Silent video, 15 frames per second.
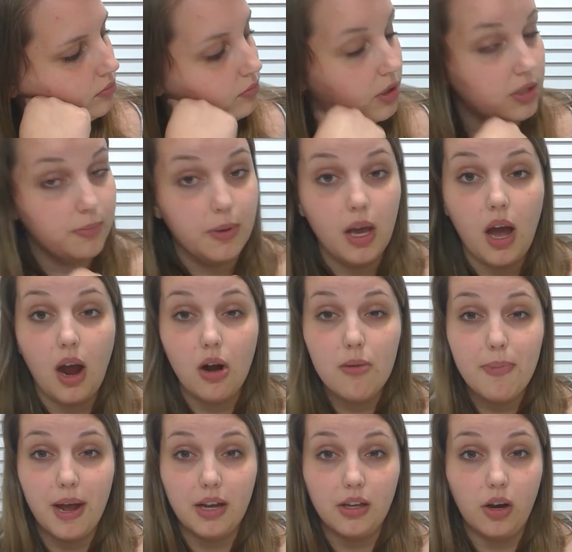Must be our
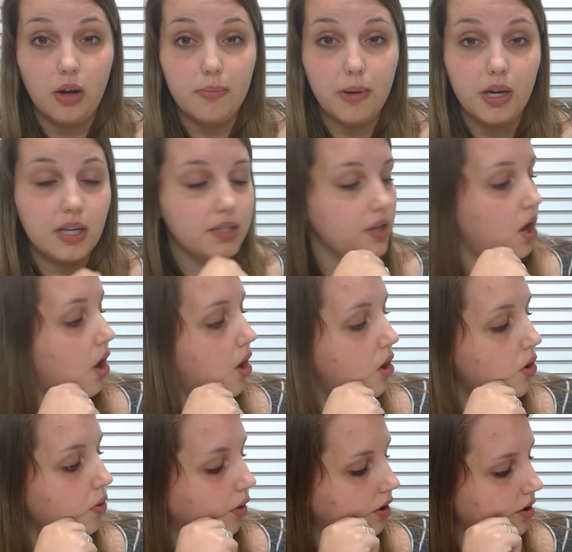backyard buddies.
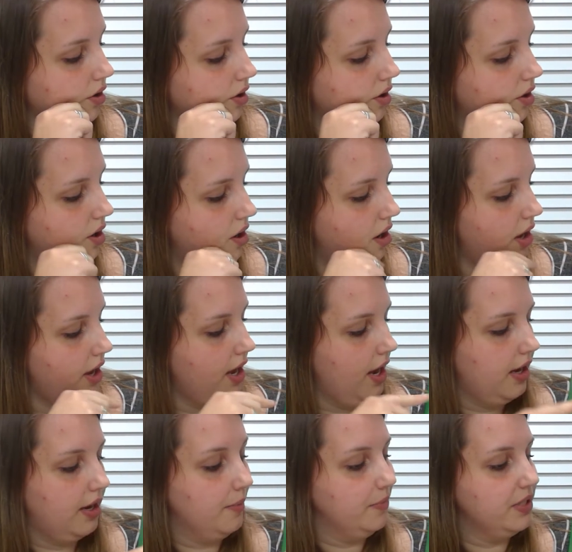Oh,
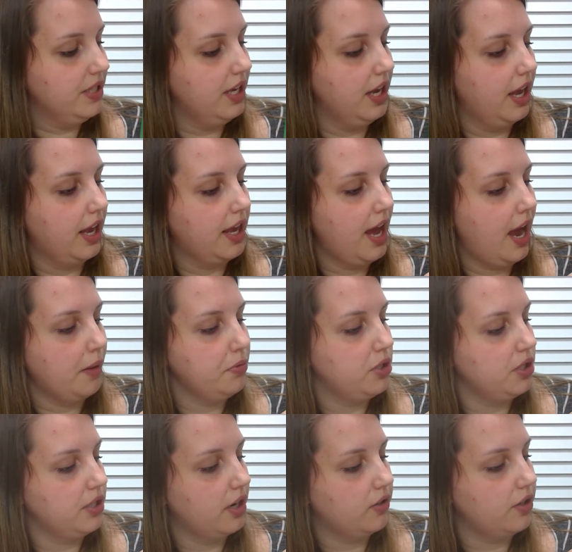and I'm seeing a
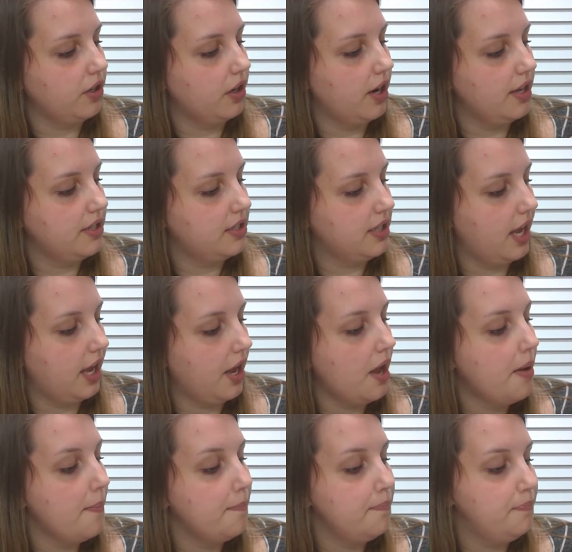caption down here. It's
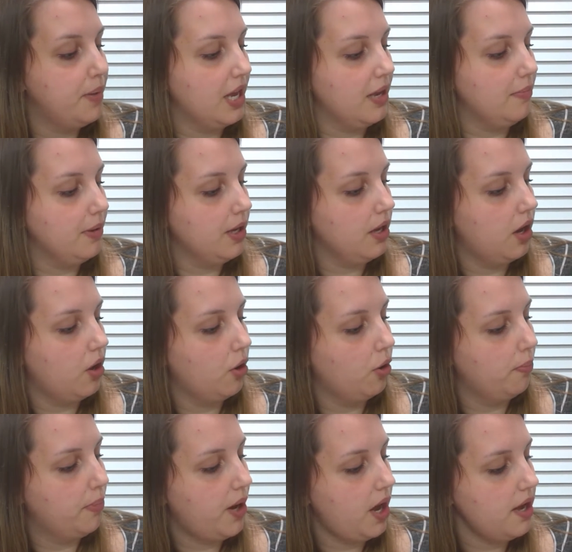saying baby
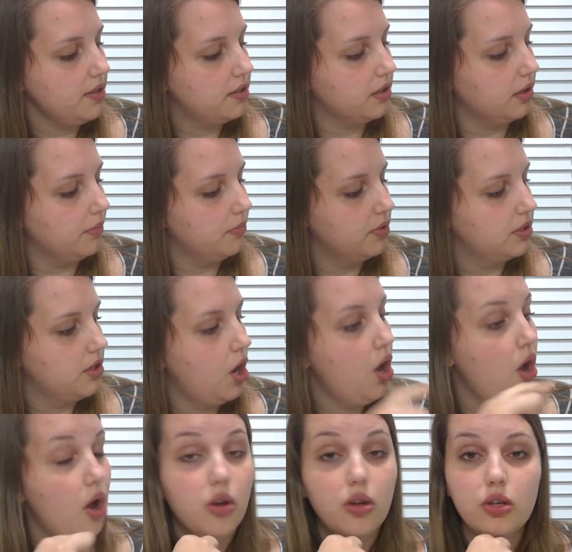opossums.
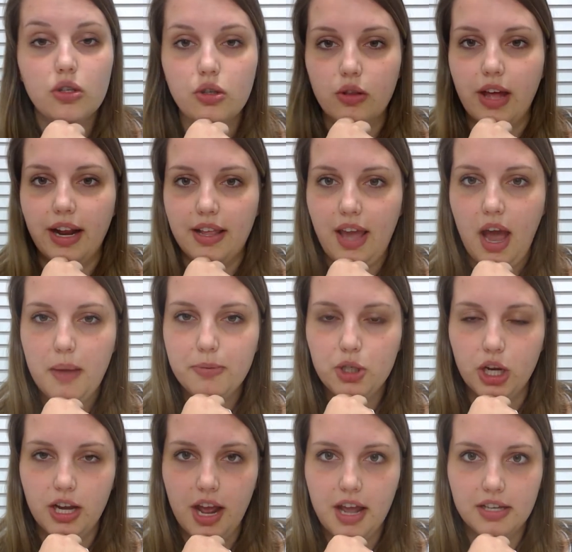So that
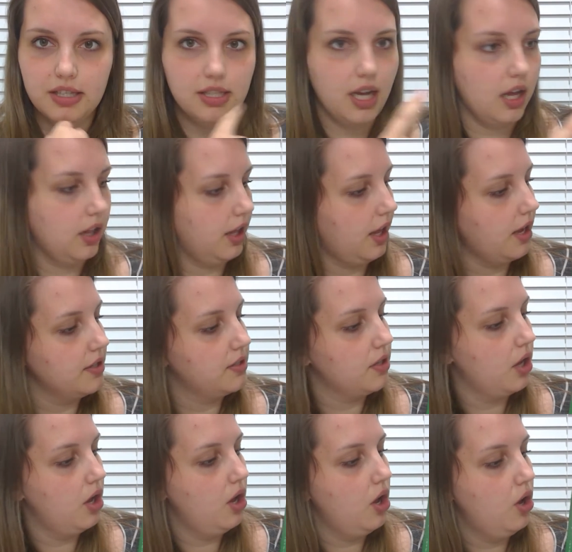caption is telling us
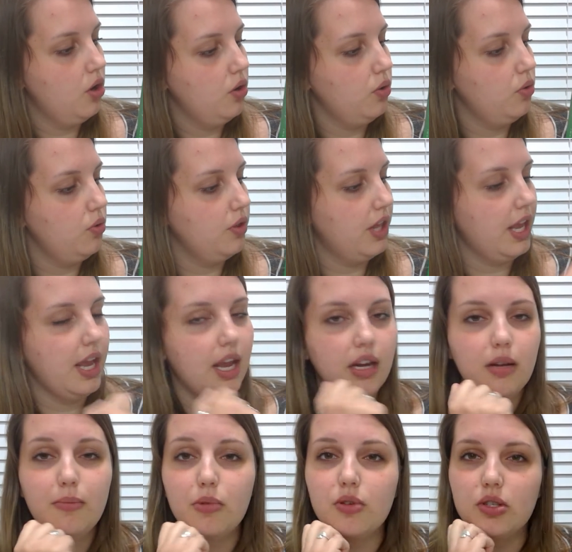who the
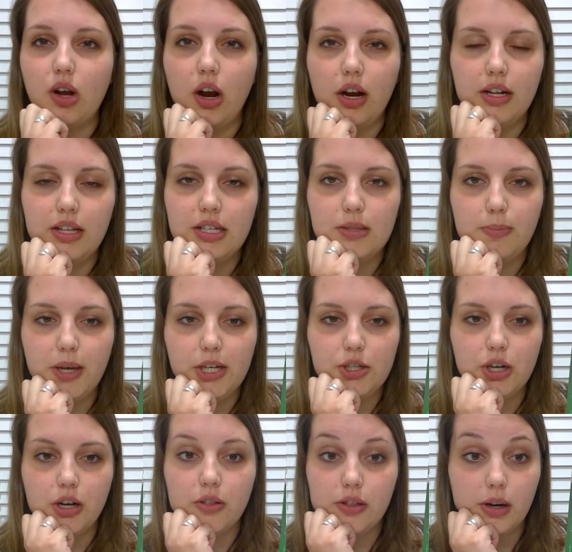animals are in this
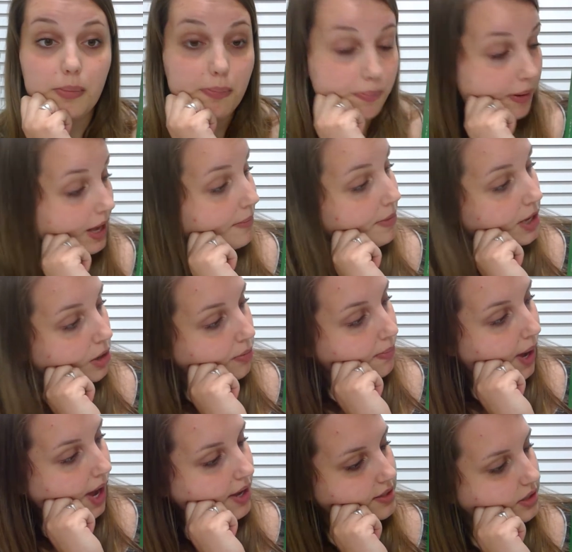picture. They're baby
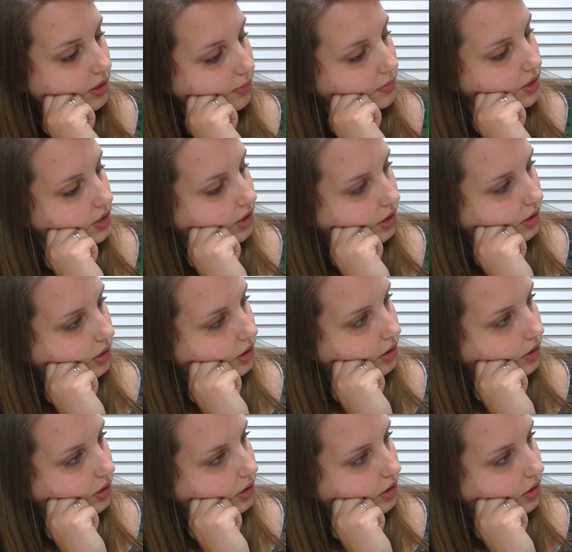opossums.